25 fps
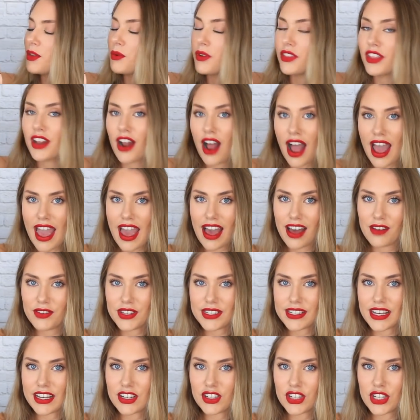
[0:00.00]
The one that I have
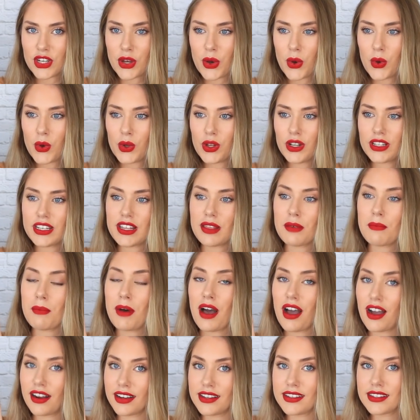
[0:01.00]
is actually called the
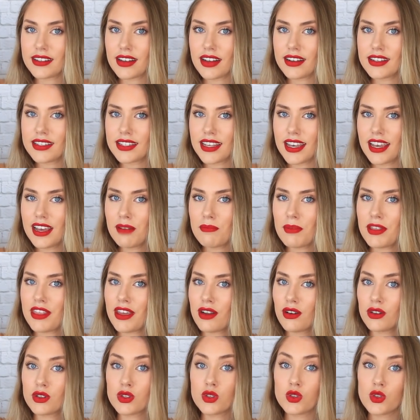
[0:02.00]
Party Starters Kit, but
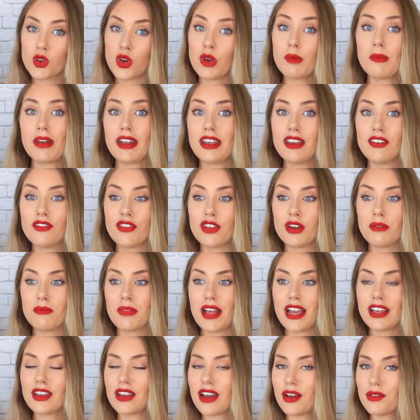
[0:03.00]
there are so many of them.
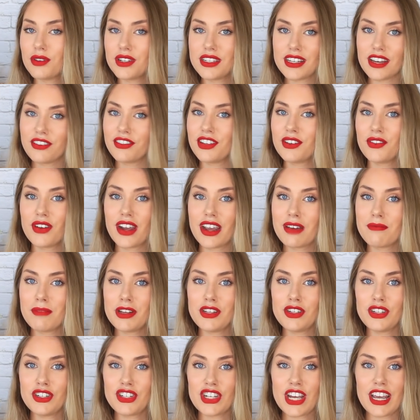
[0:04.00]
Like, I would definitely
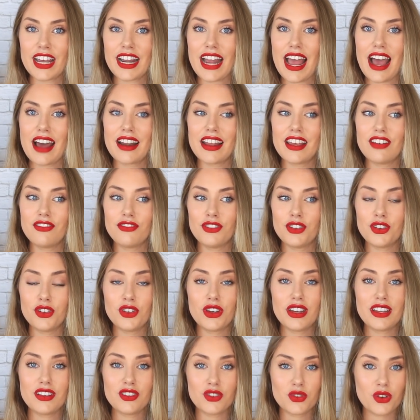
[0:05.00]
recommend you check it out if
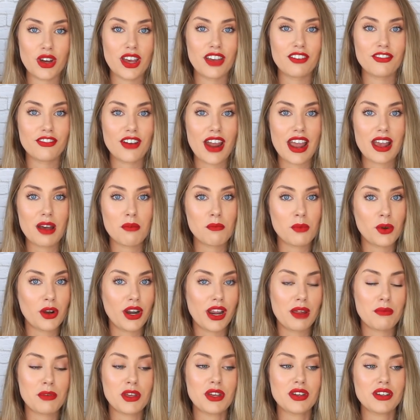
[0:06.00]
you enjoy Frank
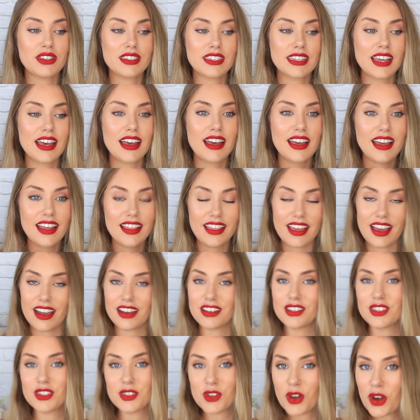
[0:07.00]
Body, because there
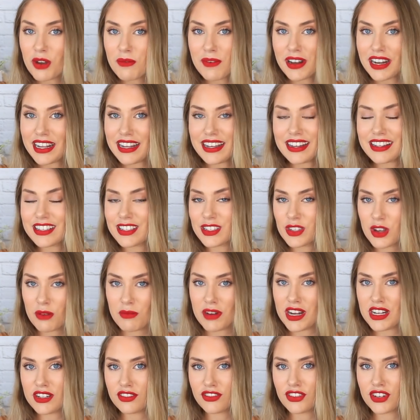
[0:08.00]
are so many
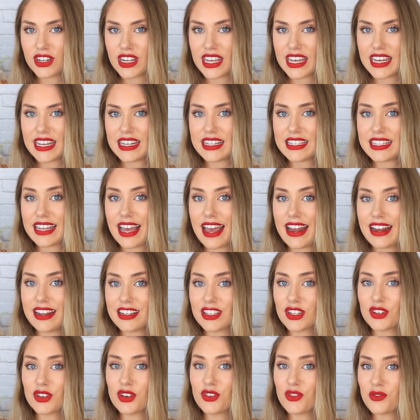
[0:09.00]
different kits and
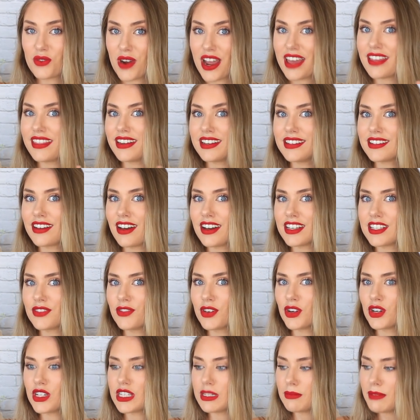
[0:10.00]
it's a great thing to
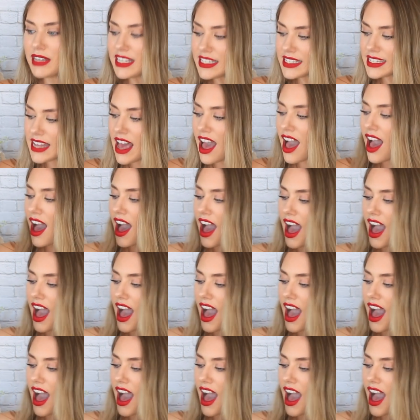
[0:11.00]
ask for Christmas.